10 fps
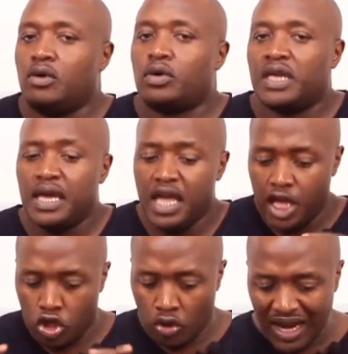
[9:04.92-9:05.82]
okay?
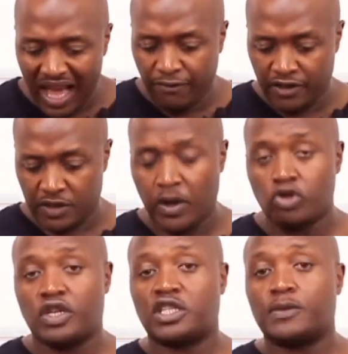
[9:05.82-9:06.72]
Your life is about
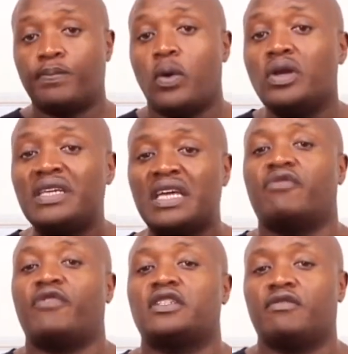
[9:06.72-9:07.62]
responding
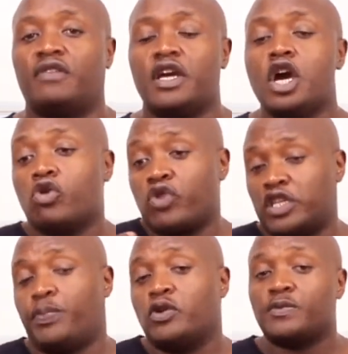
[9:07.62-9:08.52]
effectively.
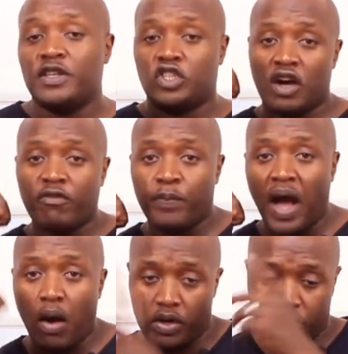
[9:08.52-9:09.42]
Response means you have
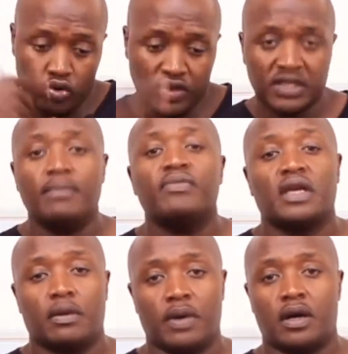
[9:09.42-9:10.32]
power to do
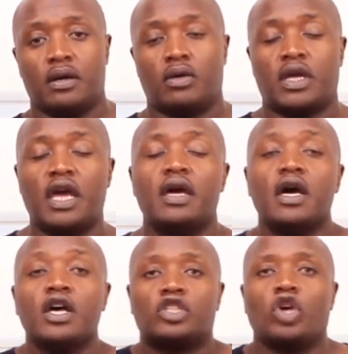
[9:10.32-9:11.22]
something about it, okay?
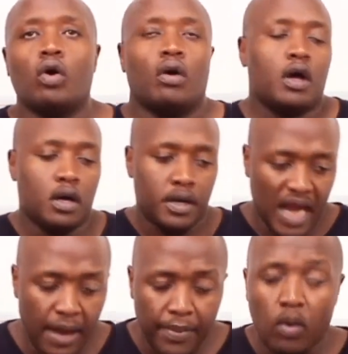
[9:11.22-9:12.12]
So,
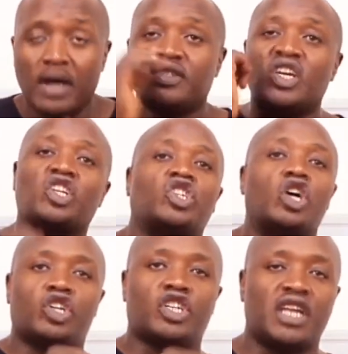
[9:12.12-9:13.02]
number one, take
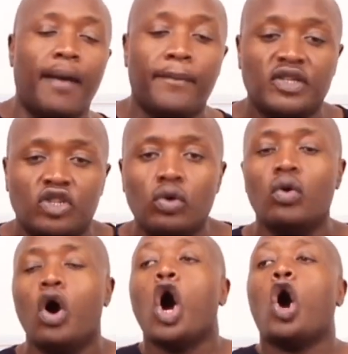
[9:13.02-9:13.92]
charge. Number
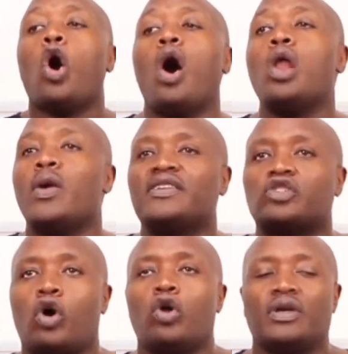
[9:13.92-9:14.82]
two, always,
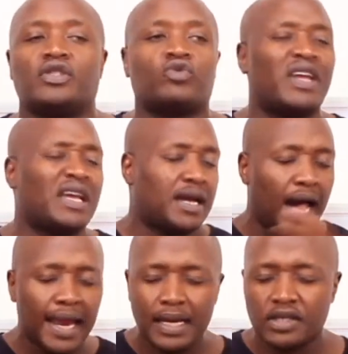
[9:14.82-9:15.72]
always,
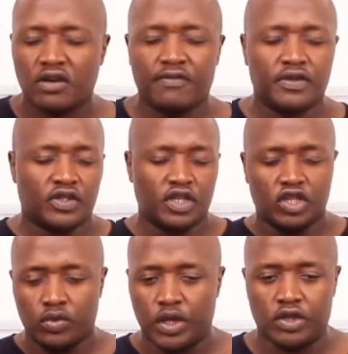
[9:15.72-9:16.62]
regardless of the
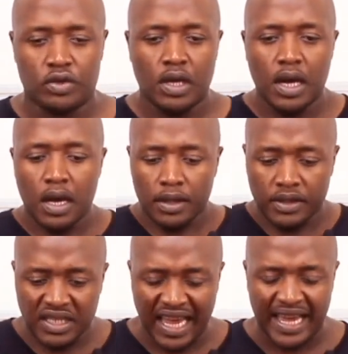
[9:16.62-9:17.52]
situation,
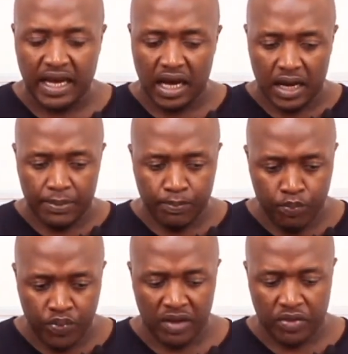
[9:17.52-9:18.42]
take a
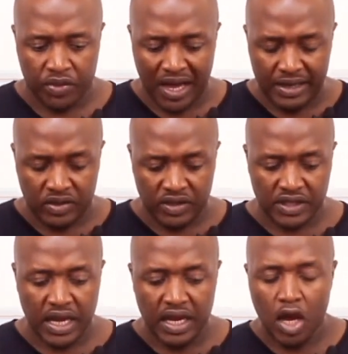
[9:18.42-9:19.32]
breath and
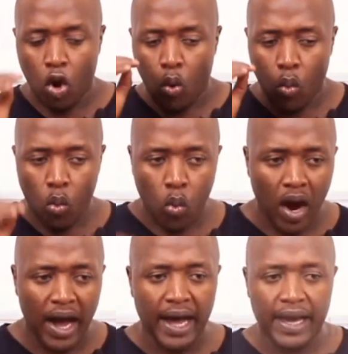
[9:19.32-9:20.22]
say,
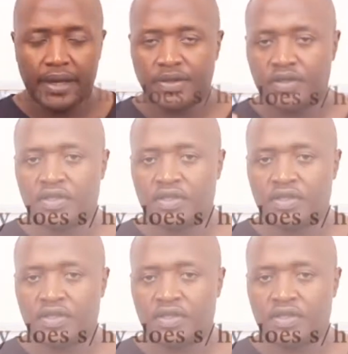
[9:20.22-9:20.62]
why does